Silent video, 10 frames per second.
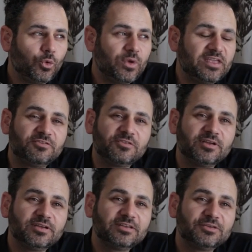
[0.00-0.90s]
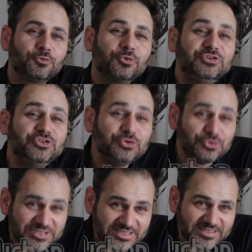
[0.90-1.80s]
we've
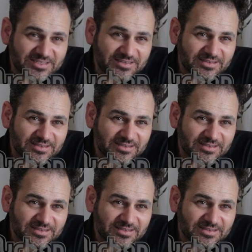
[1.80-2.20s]
reduced,